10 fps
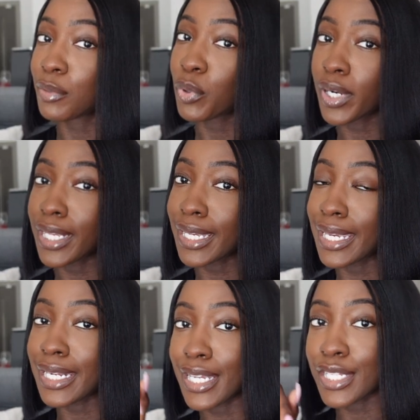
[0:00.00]
Good morning,
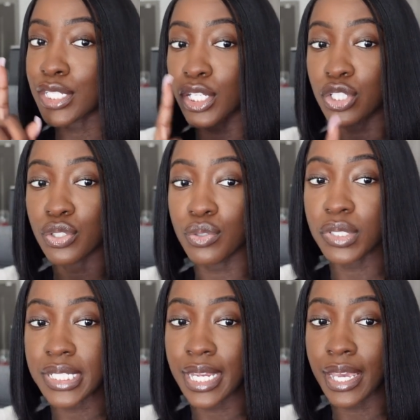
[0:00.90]
it is
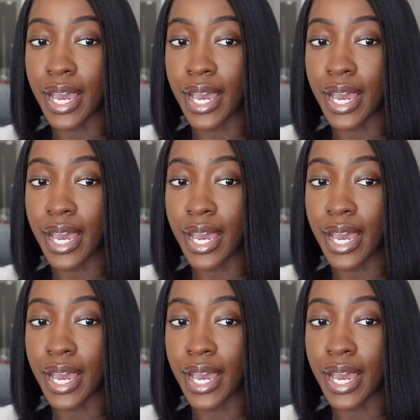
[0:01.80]
Tuesday.